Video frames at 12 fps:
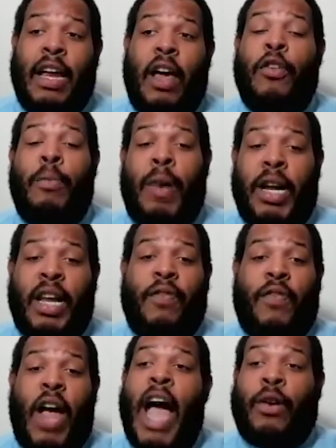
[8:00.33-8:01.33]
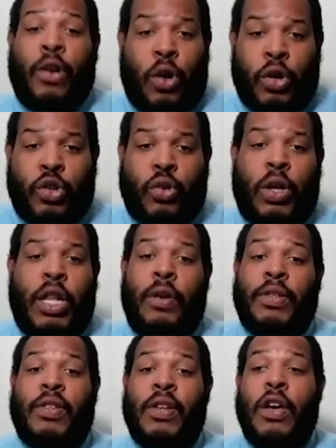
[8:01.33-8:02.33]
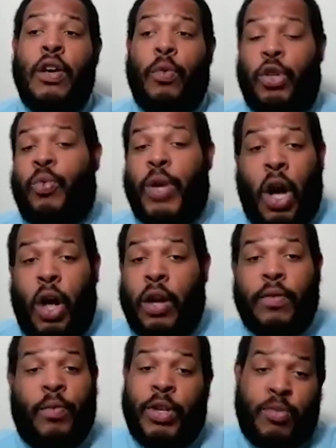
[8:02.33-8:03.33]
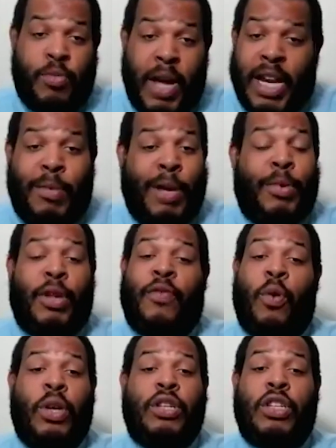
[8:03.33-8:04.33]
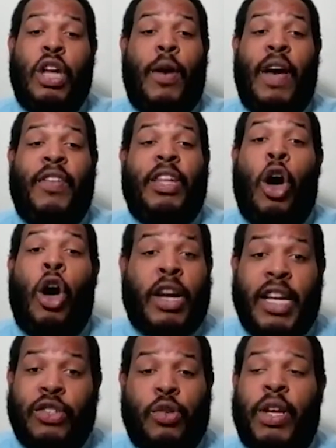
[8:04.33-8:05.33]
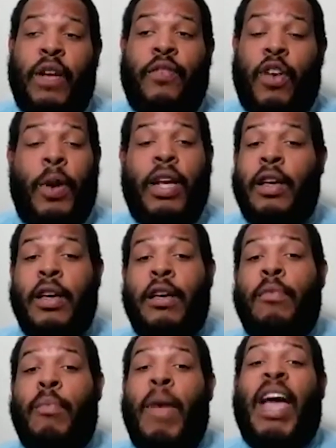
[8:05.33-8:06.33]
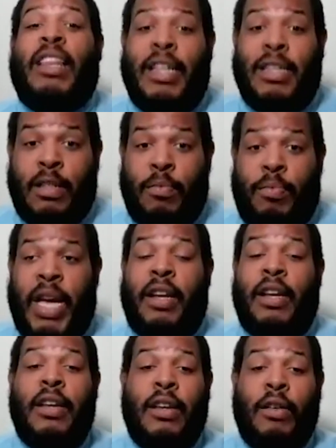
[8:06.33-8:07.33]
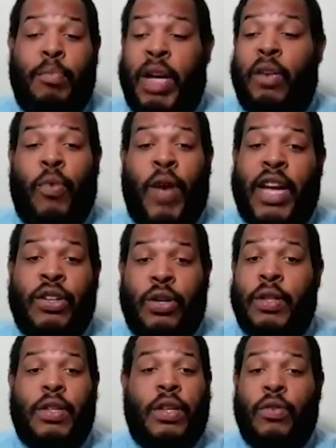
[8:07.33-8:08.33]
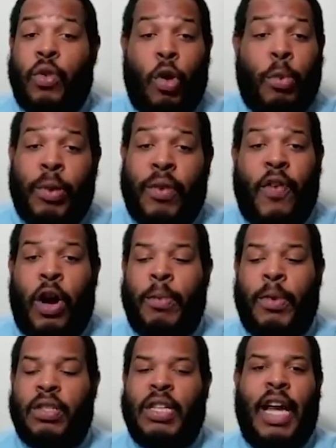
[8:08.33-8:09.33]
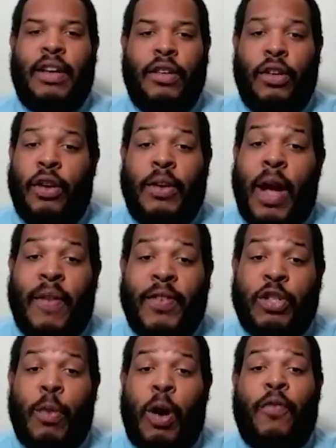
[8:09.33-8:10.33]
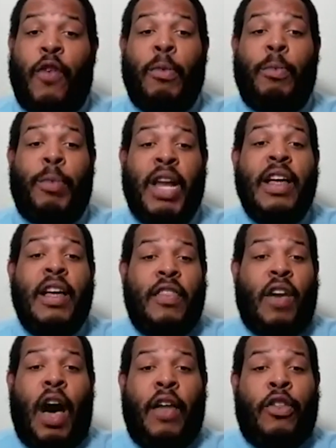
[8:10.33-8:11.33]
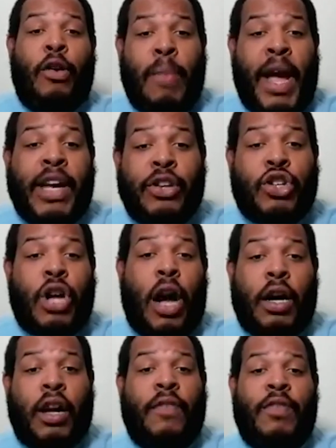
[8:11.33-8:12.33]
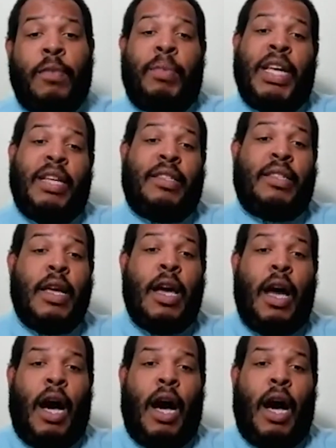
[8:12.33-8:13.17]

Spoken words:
and other money for agricultural loans, which many people, of course, know have a long history of going mainly to the big ranchers and corporate farmers, not, your average small farmer. But the other main chunk of the piece